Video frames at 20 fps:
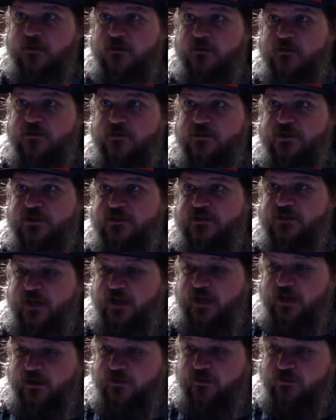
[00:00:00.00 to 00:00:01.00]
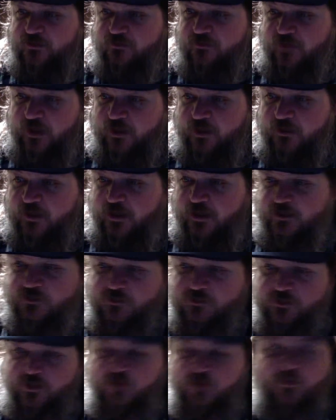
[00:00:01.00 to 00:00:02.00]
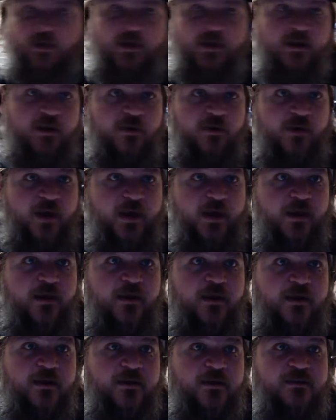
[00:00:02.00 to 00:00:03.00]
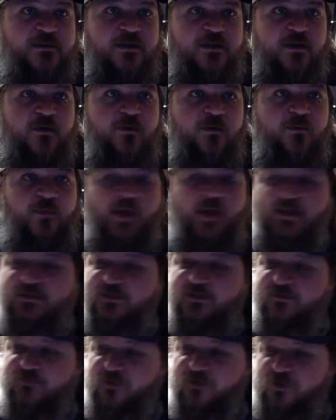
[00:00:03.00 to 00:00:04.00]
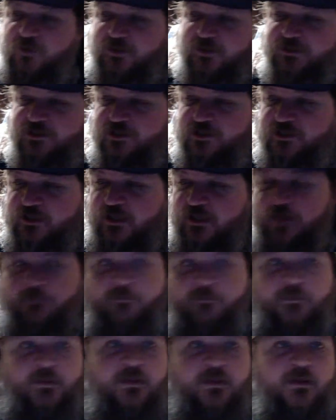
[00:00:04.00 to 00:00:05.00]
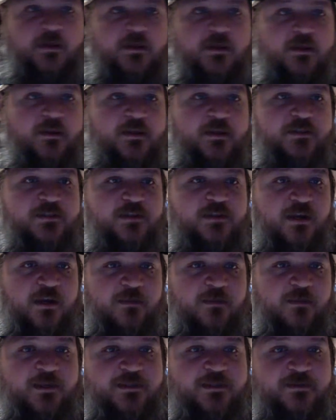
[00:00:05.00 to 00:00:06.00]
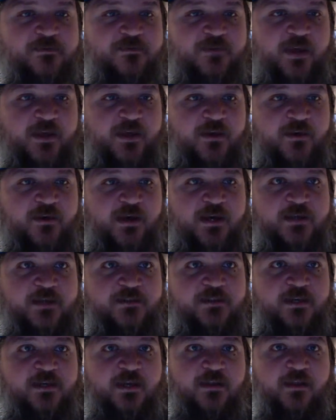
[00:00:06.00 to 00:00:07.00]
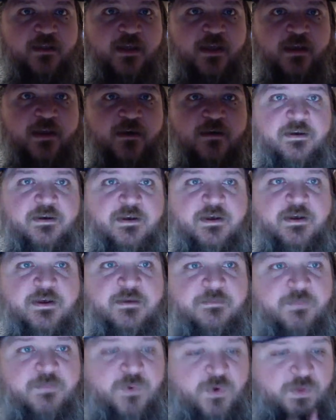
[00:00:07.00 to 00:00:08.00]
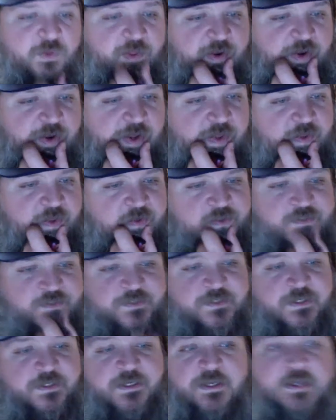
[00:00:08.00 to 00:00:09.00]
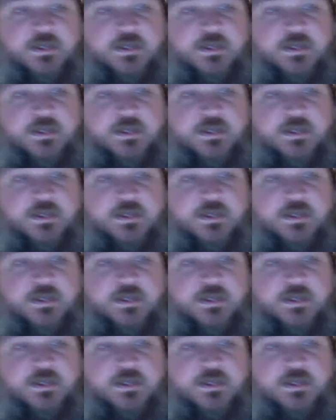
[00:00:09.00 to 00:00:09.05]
Geez, I got to do the value guys really quick. Okay, so that's it for question time. Let's talk about some value guys that I like more than others.